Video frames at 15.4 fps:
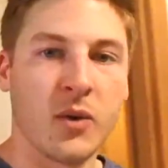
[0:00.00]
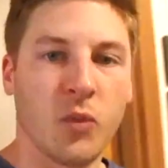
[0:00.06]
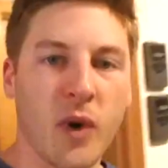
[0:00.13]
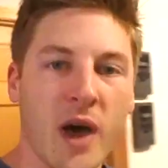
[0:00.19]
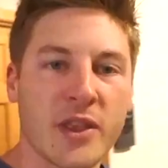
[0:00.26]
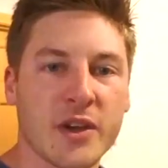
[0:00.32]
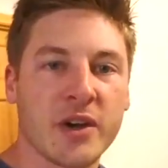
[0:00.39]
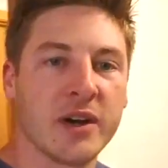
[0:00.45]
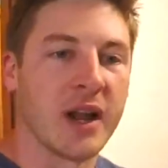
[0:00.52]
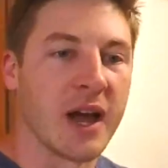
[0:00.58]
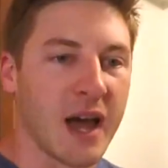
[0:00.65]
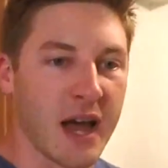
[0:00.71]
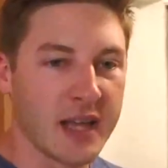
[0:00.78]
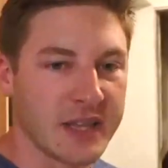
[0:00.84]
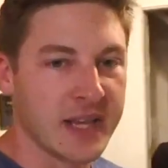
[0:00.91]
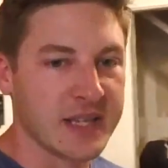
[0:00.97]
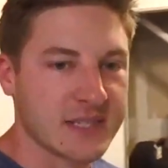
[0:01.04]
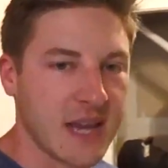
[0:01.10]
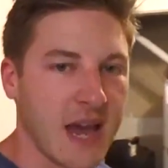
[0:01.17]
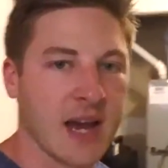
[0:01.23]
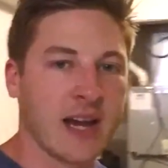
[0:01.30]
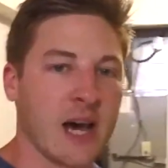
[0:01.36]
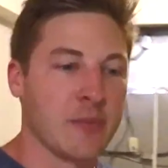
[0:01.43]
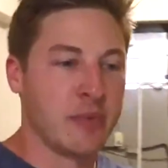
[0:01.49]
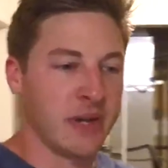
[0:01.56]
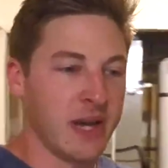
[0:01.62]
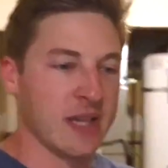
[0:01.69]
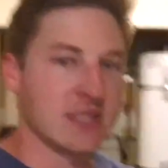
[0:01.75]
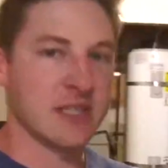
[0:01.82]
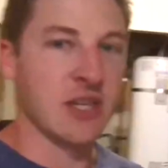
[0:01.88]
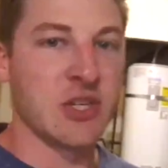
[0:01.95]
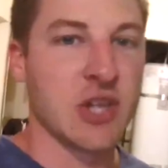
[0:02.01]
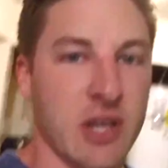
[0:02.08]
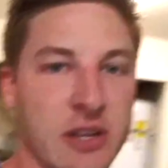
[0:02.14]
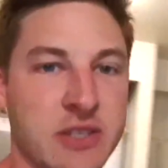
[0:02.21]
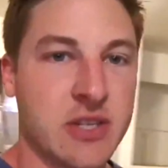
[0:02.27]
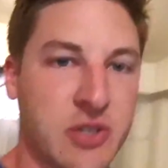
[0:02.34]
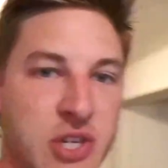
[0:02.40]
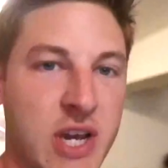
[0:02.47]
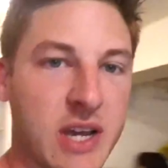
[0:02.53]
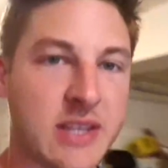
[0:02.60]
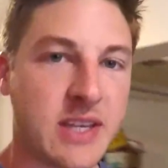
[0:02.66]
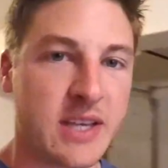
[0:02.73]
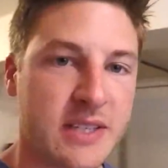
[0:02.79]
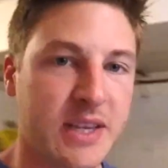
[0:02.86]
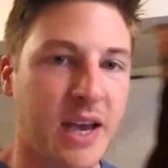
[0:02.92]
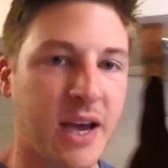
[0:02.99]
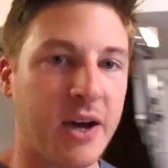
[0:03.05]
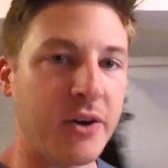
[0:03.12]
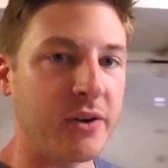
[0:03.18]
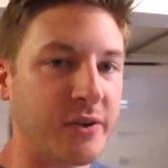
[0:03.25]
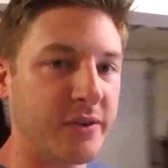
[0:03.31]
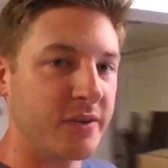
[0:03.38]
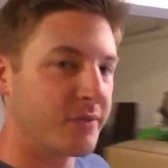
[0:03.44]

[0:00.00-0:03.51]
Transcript: whether or not they stack up against each other. So check this out.